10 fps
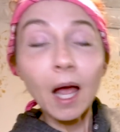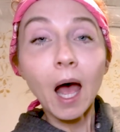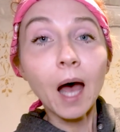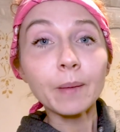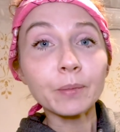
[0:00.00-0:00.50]

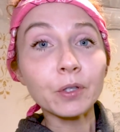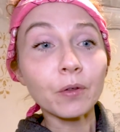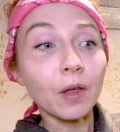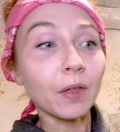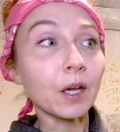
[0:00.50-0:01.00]
um, so
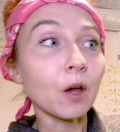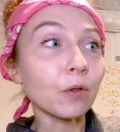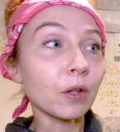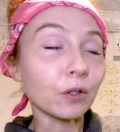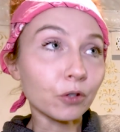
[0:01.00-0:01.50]
that they
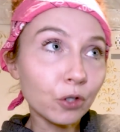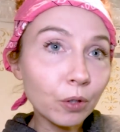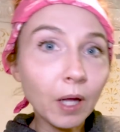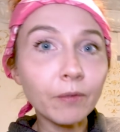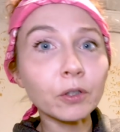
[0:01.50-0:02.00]
know that there's
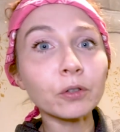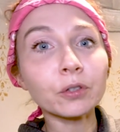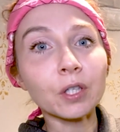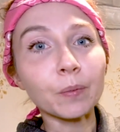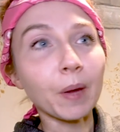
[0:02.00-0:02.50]
two
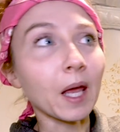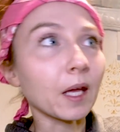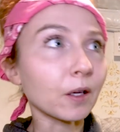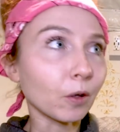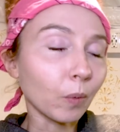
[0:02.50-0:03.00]
levels is
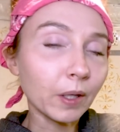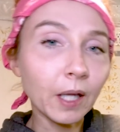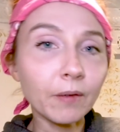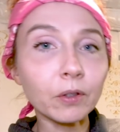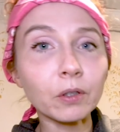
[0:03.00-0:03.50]
pink or one
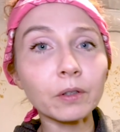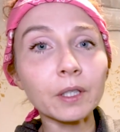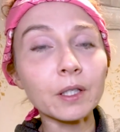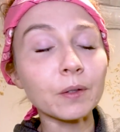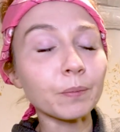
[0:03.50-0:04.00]
level
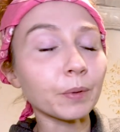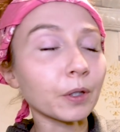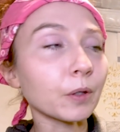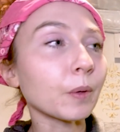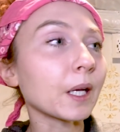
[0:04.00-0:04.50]
is
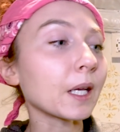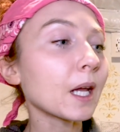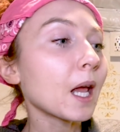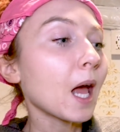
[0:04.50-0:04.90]
blue, and